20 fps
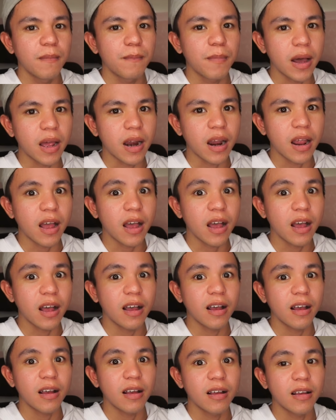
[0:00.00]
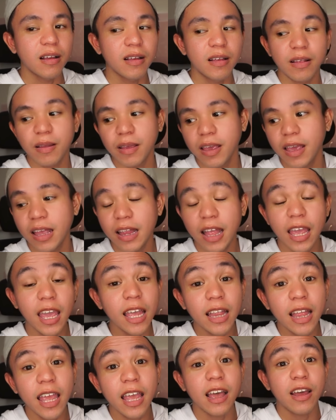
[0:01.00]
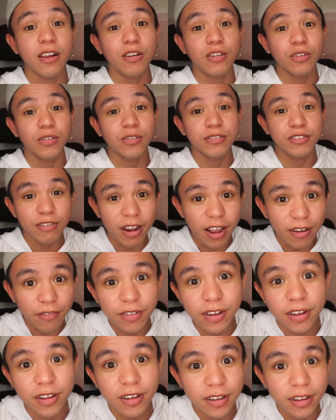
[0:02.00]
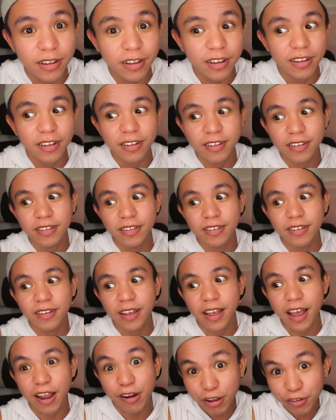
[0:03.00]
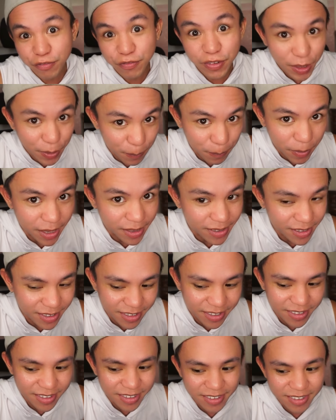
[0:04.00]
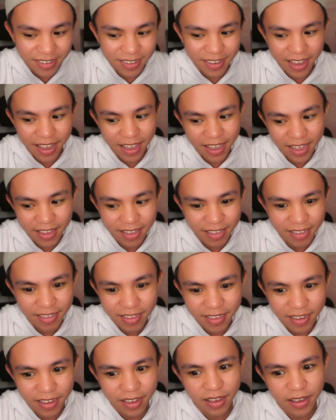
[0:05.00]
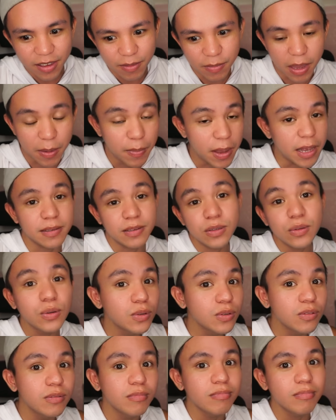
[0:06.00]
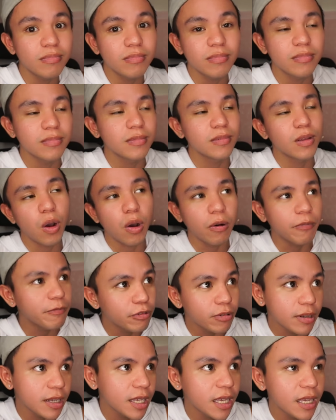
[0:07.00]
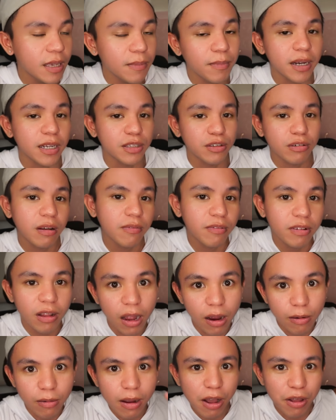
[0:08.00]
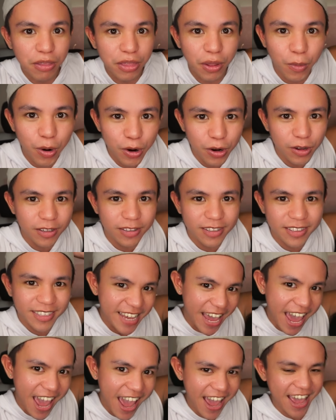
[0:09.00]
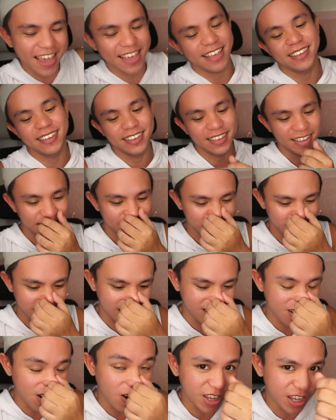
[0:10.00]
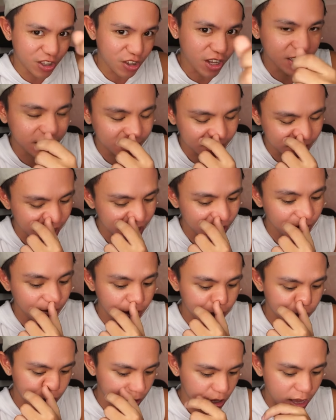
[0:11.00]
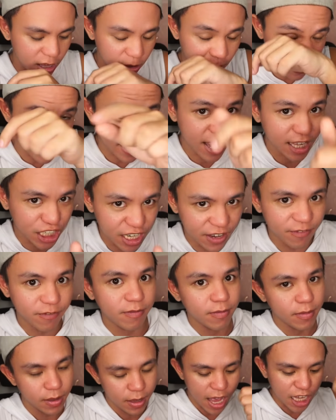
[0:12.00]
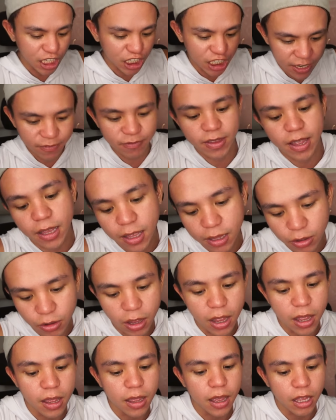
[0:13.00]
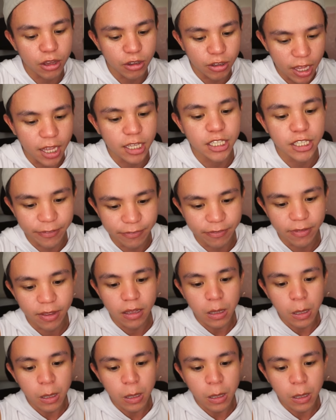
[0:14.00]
para hinahinay karon og travel around Philippines. And maybe soon, hopefully, maka-travel around the world! Yay! The goal na to! Ito na i-achieve! Achieve na! Ito na i-achieve!